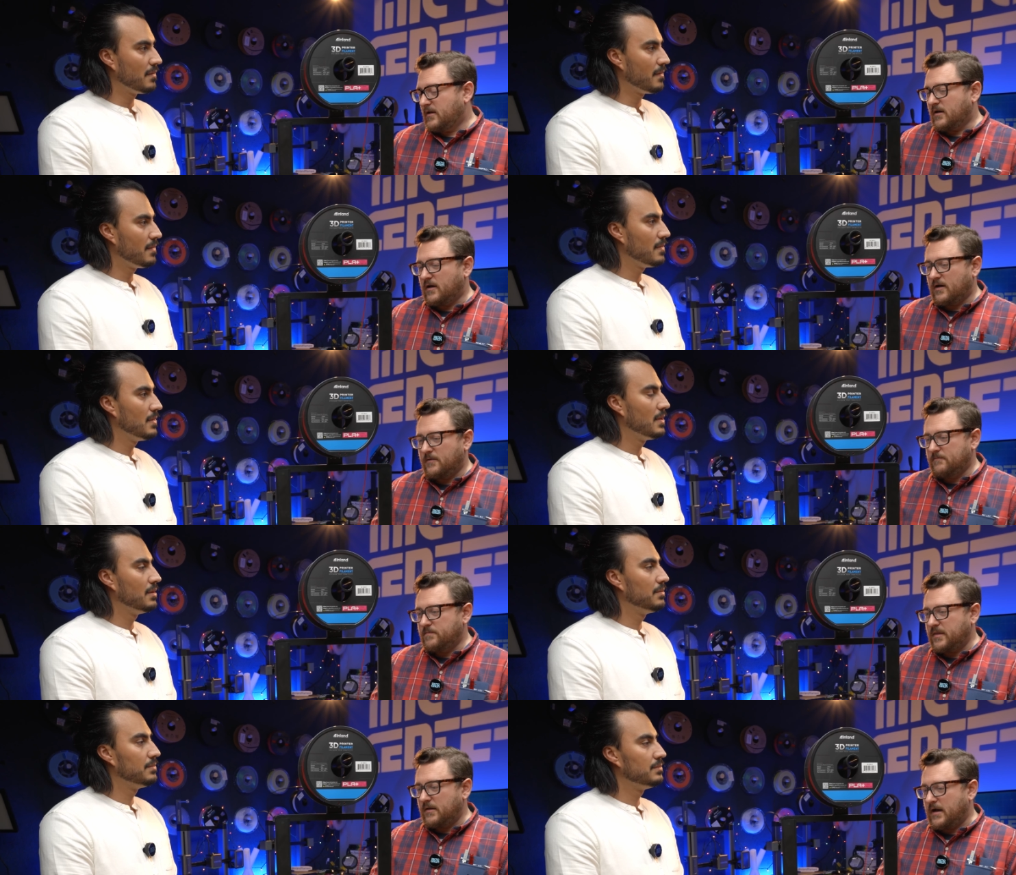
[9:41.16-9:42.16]

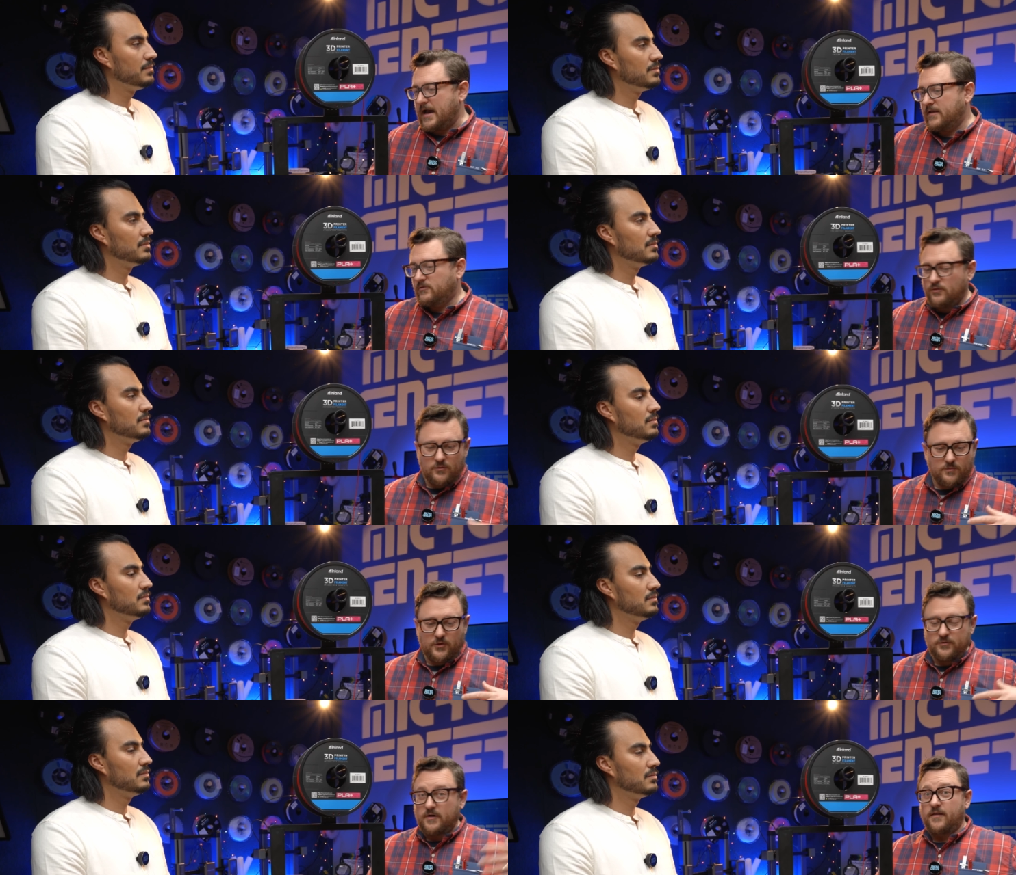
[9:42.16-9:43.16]
Speaker 1: Um, I do
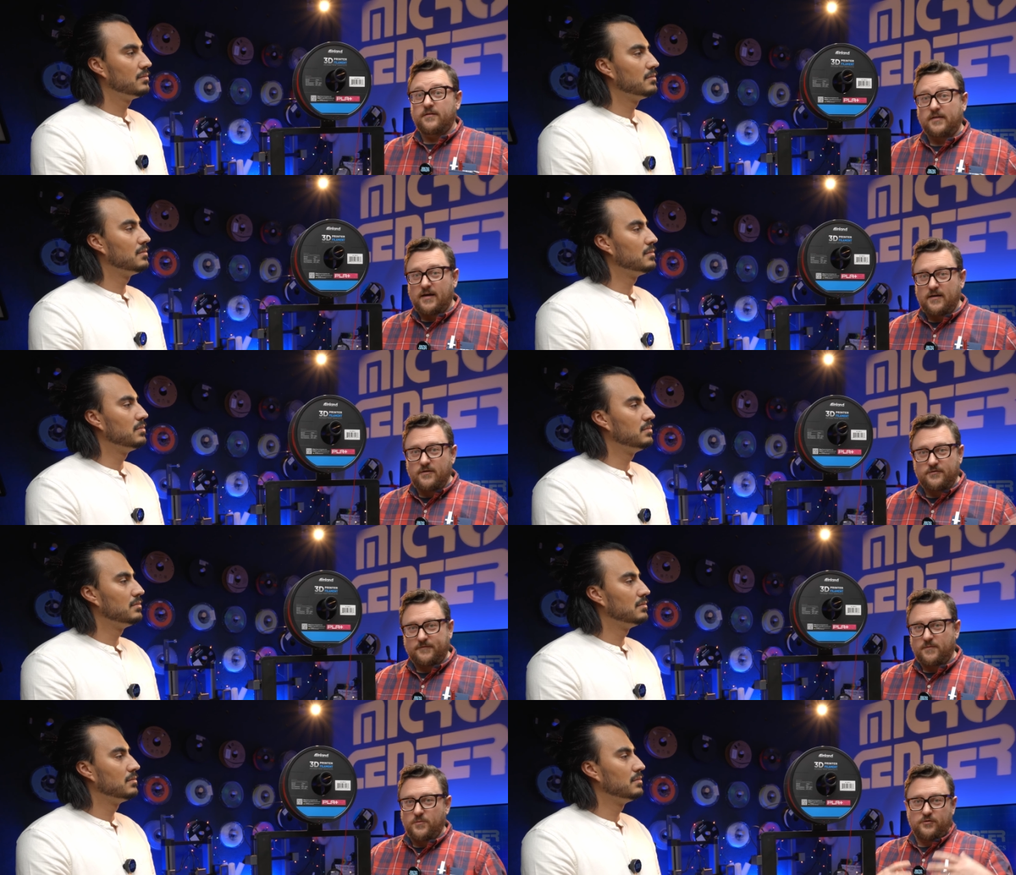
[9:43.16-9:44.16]
music on the side, and there's
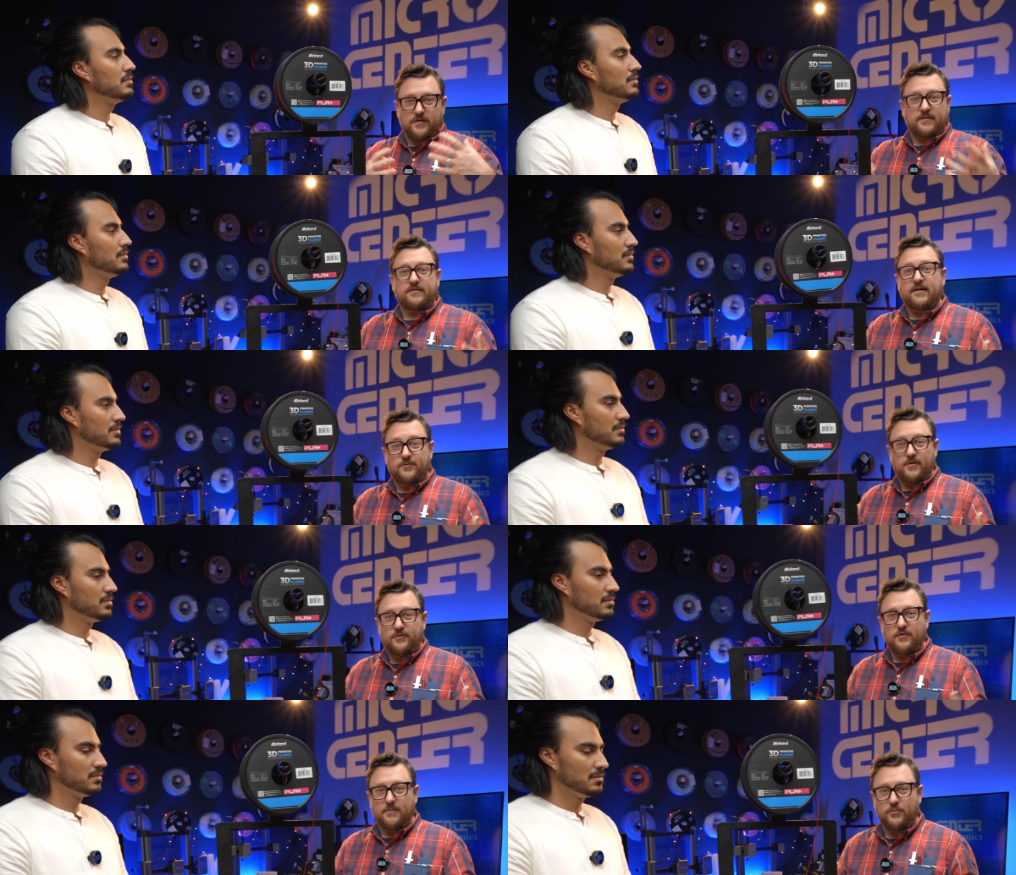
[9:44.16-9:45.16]
different music
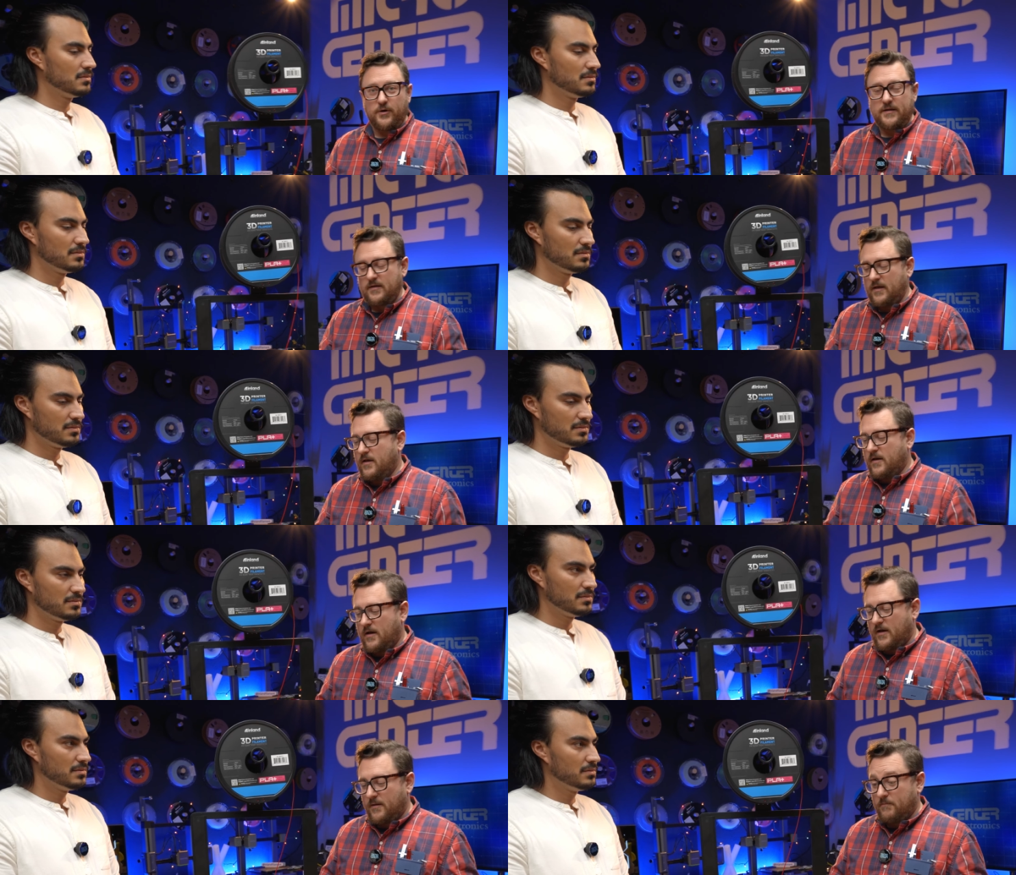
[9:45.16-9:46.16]
accessories you can print.
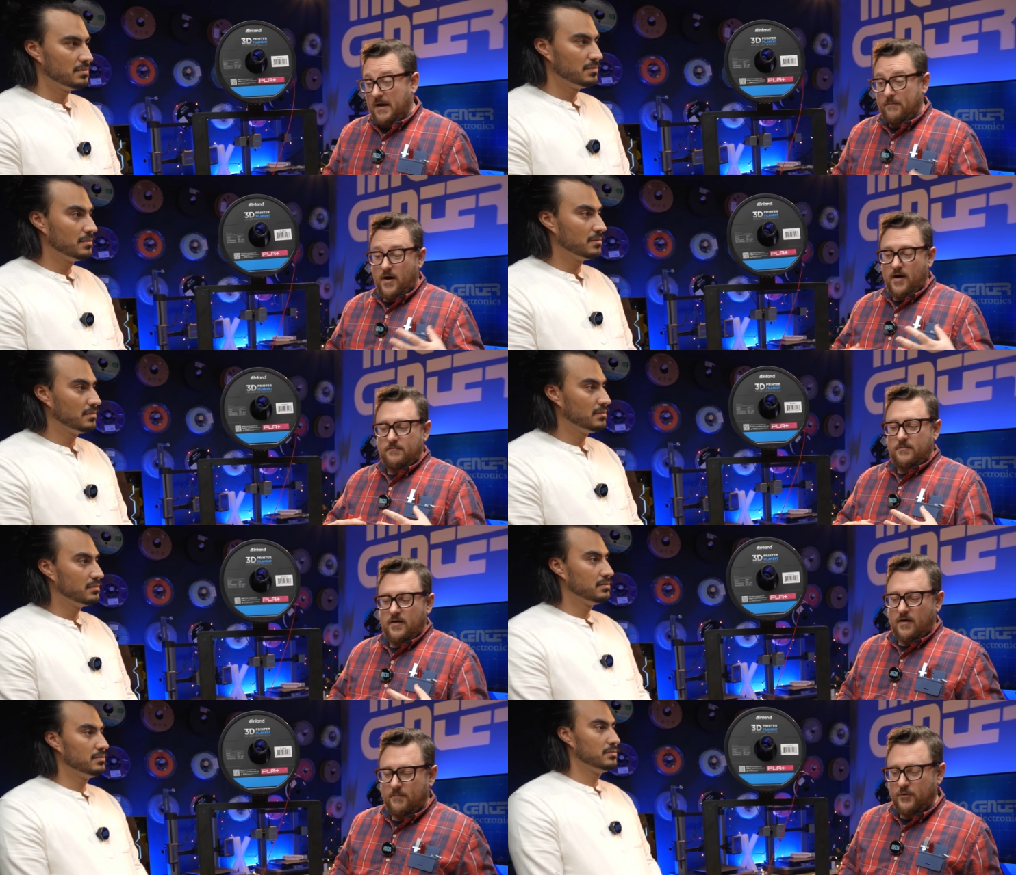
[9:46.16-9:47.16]
Uh, my mom
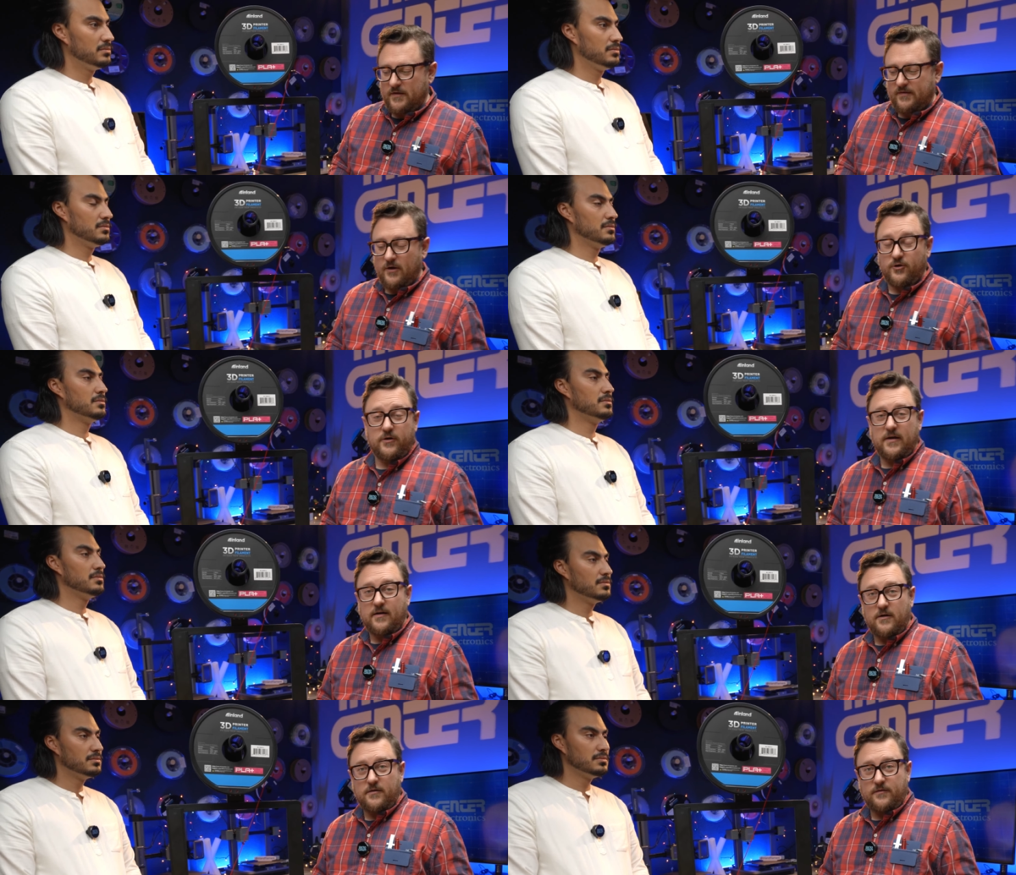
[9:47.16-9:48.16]
uh, prints out cookie
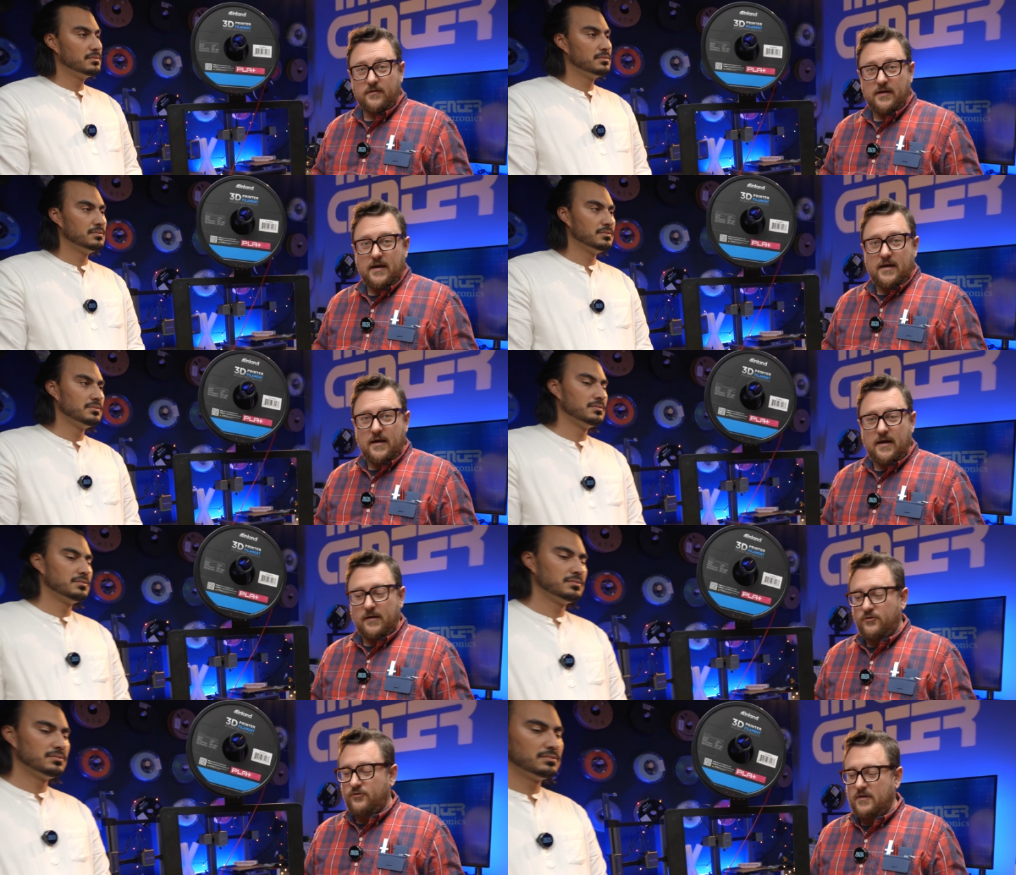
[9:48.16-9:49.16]
cutters.
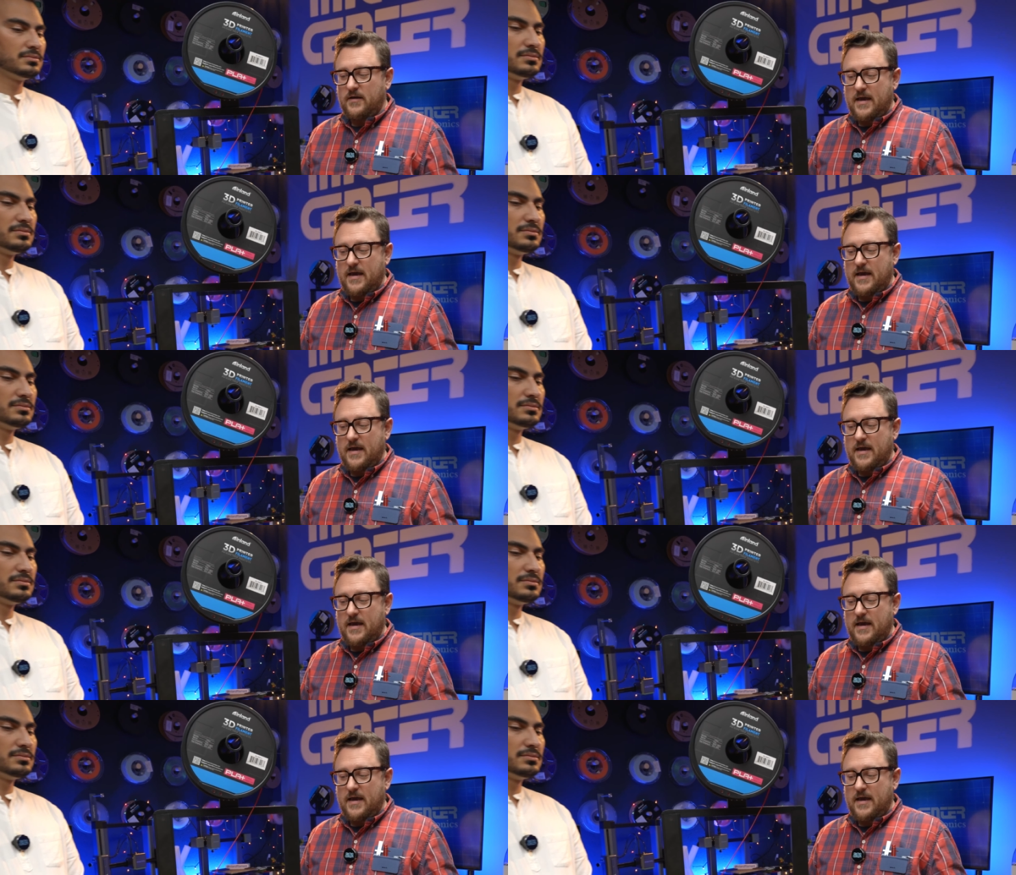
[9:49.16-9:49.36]
And she